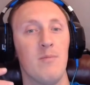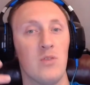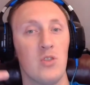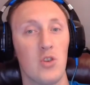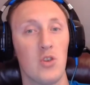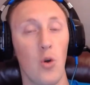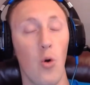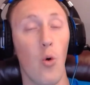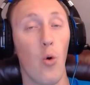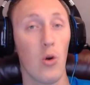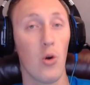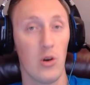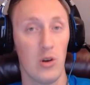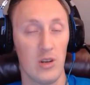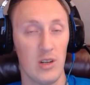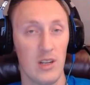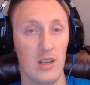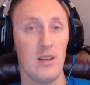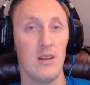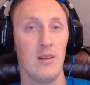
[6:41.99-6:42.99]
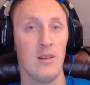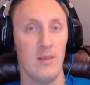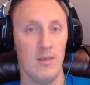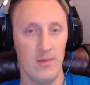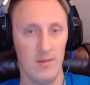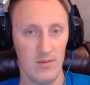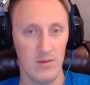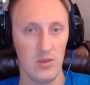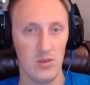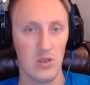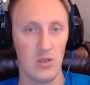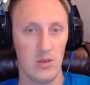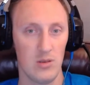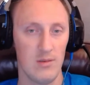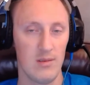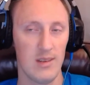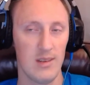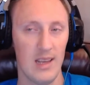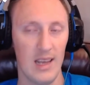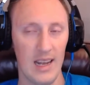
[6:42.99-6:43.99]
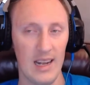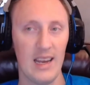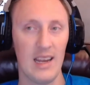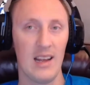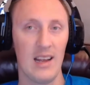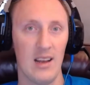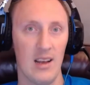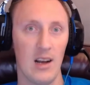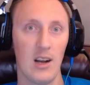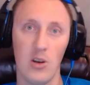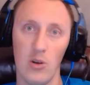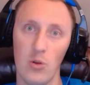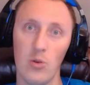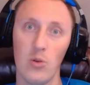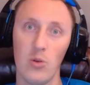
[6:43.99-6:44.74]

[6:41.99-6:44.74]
toward getting a Google